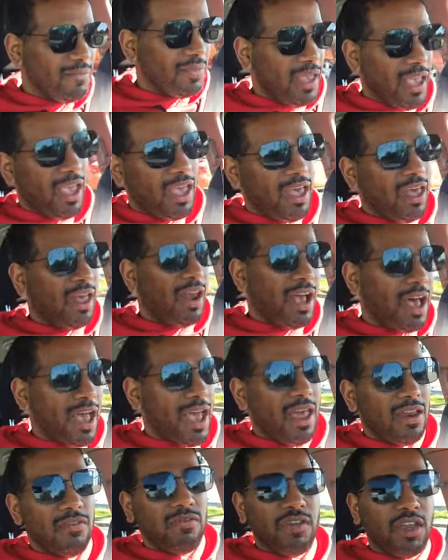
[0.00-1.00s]
And I
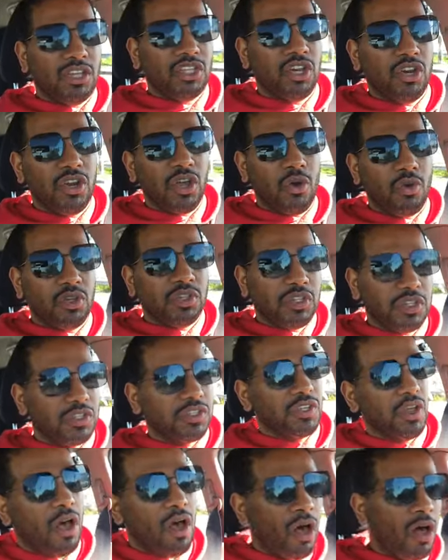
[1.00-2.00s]
had eviction
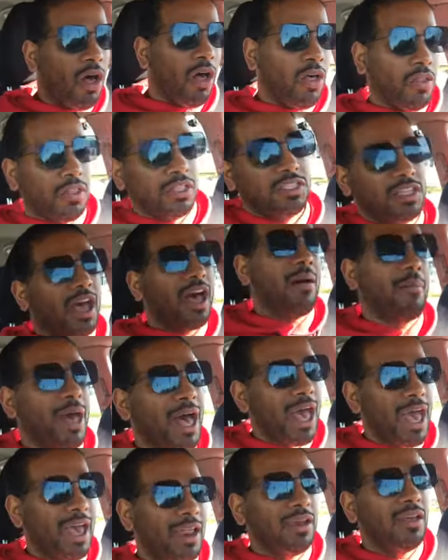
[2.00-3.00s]
notices all the time. I
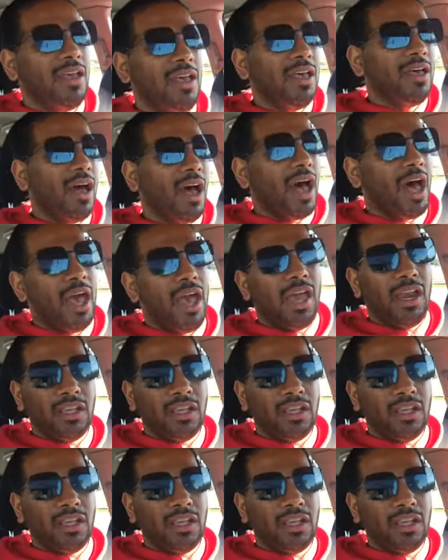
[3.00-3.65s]
had I had